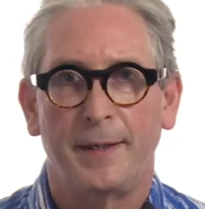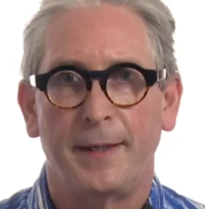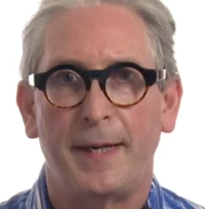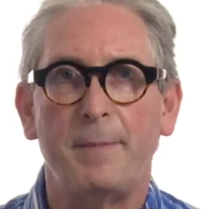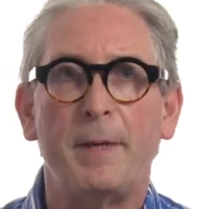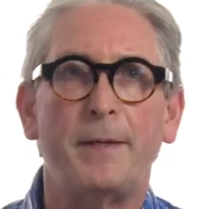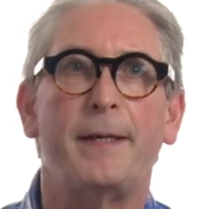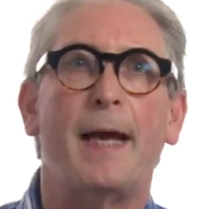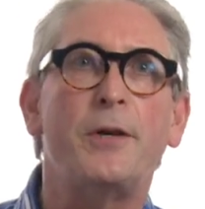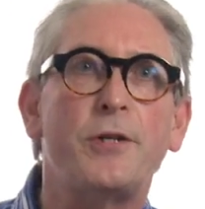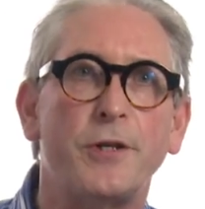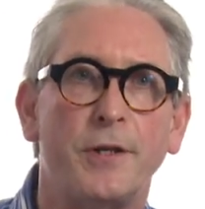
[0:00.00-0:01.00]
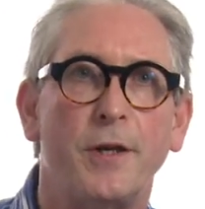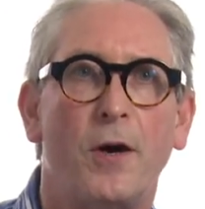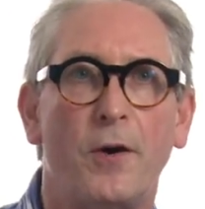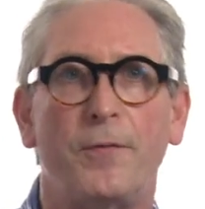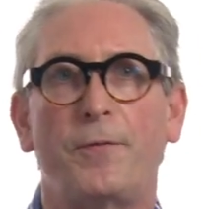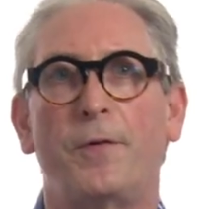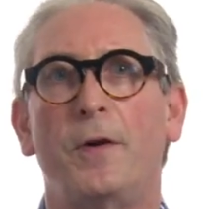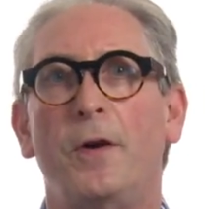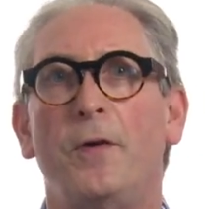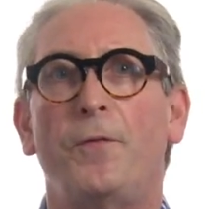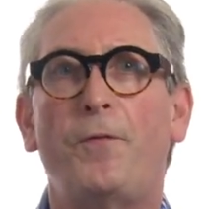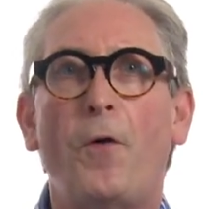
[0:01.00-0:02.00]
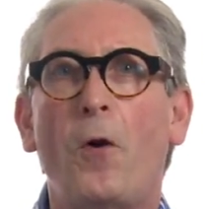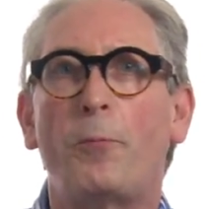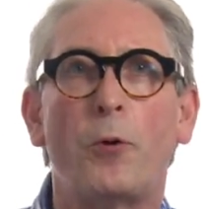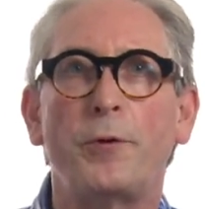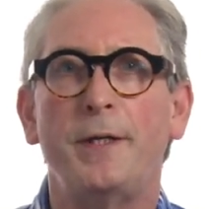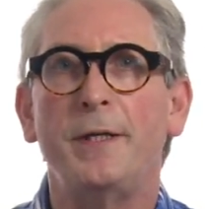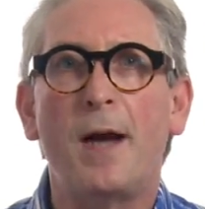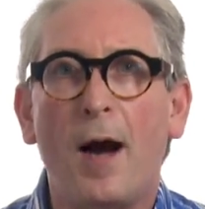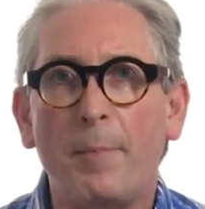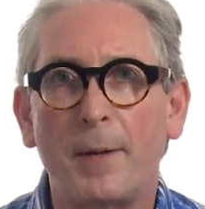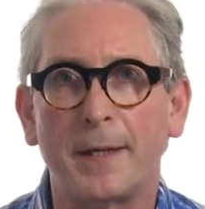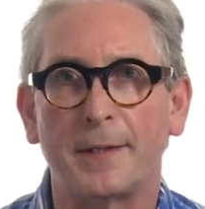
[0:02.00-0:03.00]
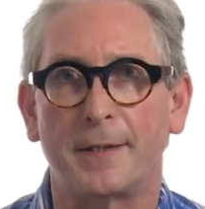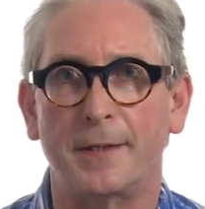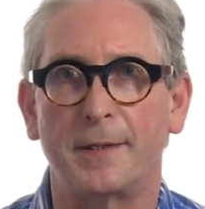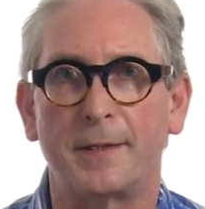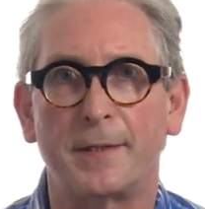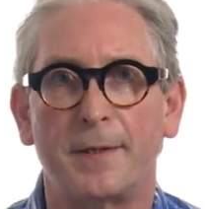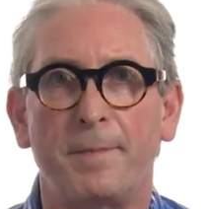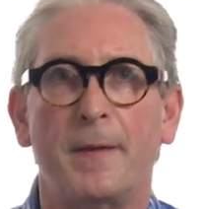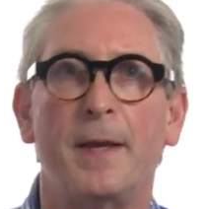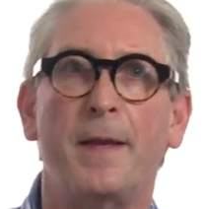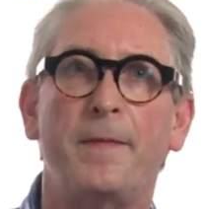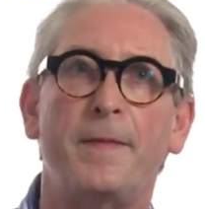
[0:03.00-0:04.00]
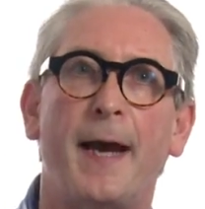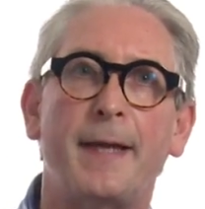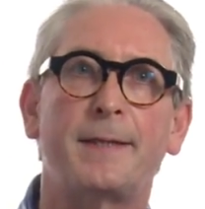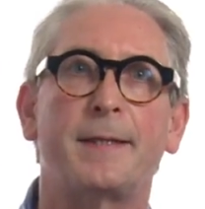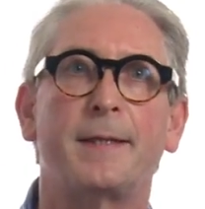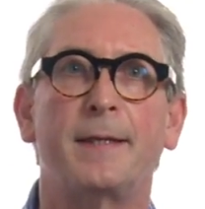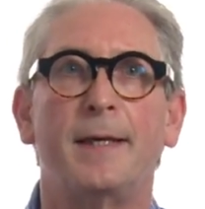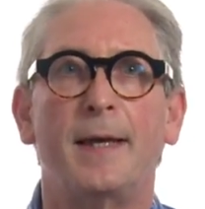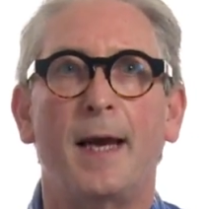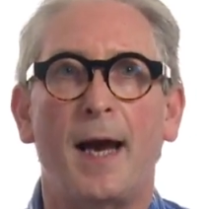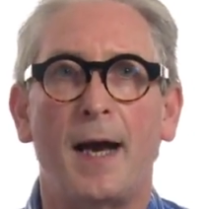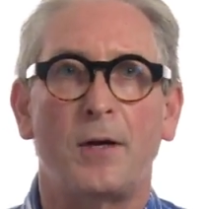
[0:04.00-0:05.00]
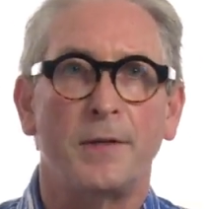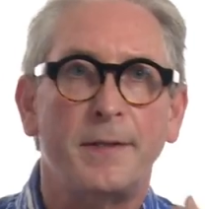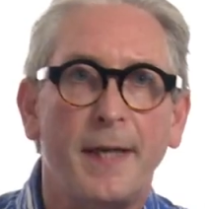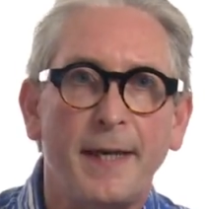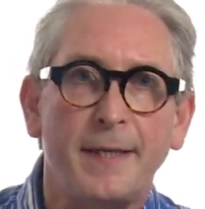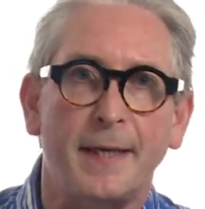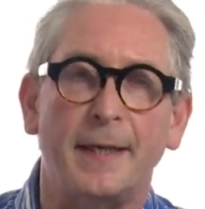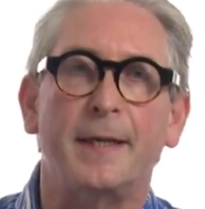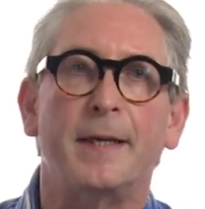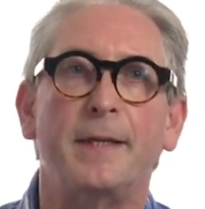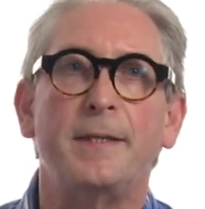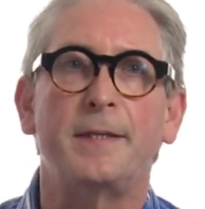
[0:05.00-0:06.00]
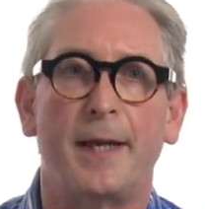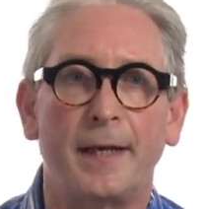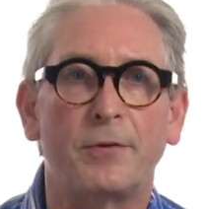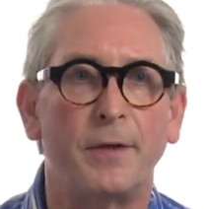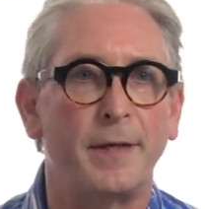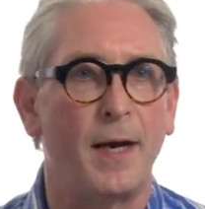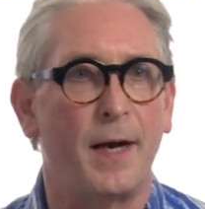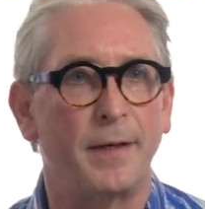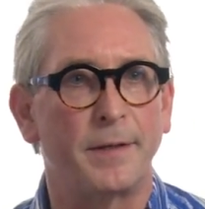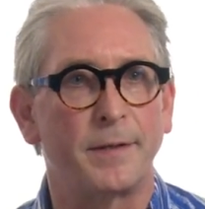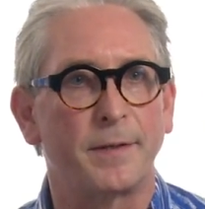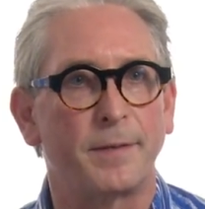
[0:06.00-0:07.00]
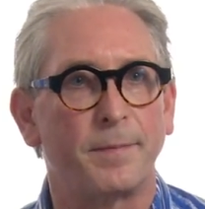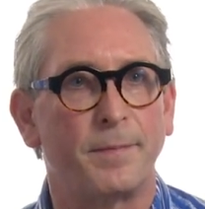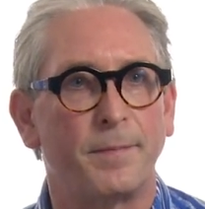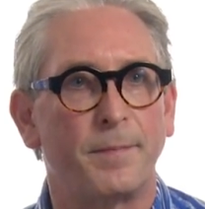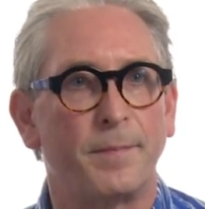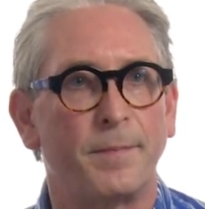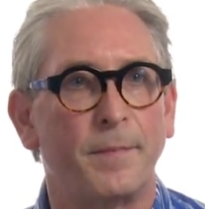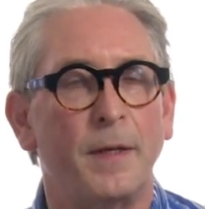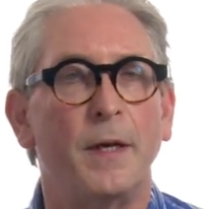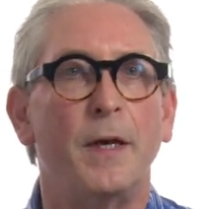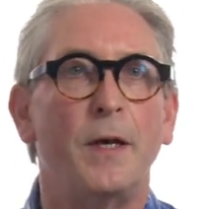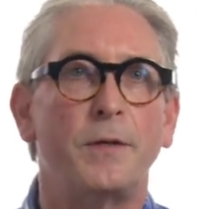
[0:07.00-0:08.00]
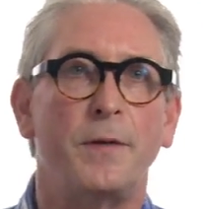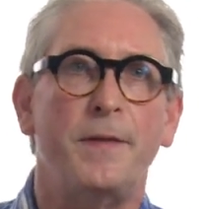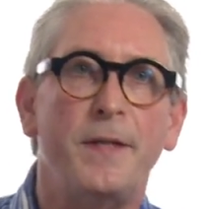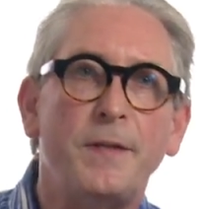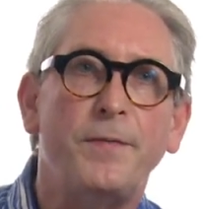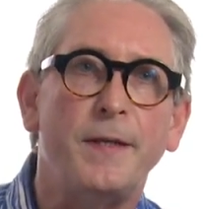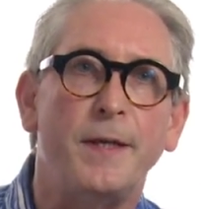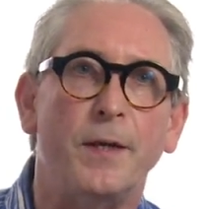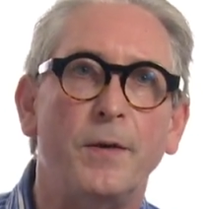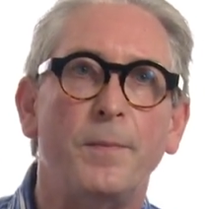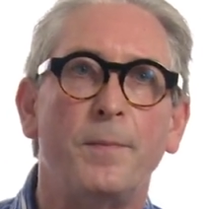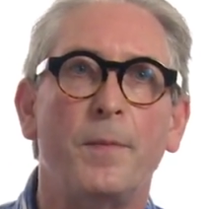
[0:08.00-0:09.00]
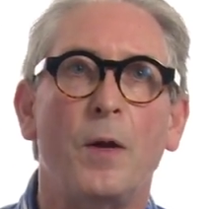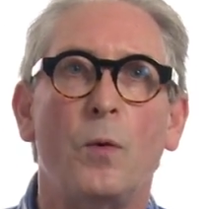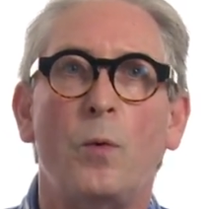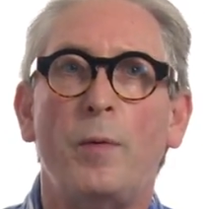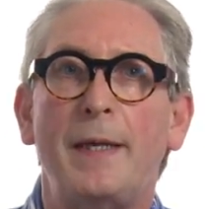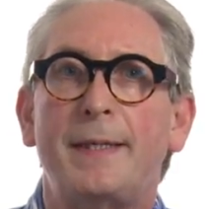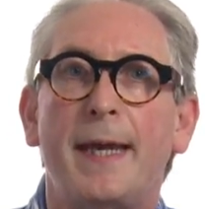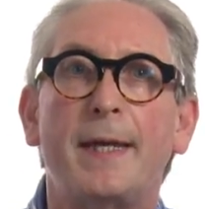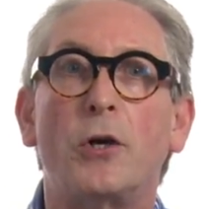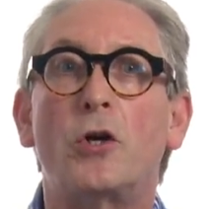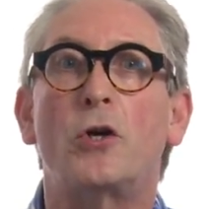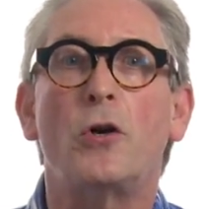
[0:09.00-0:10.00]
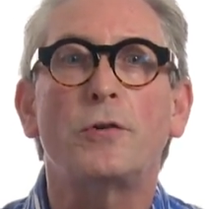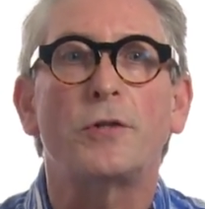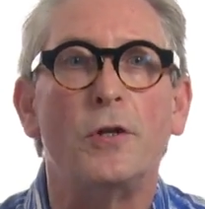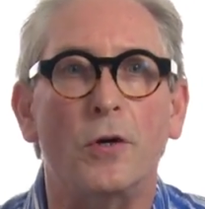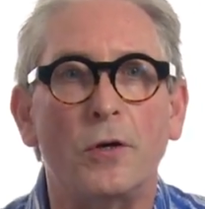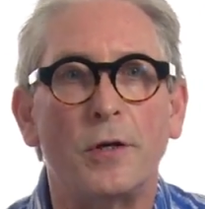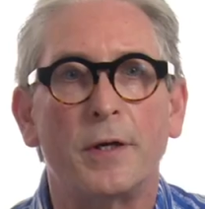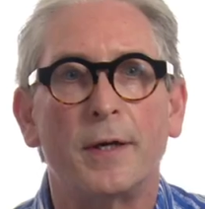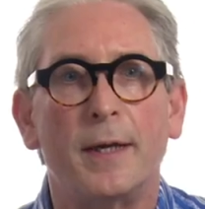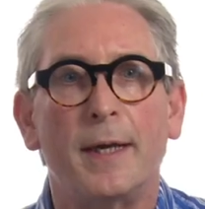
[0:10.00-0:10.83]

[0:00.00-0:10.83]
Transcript: And I made an allusion of 4 protein complexes that are containing these electron carriers. So in this video, we will take a closer look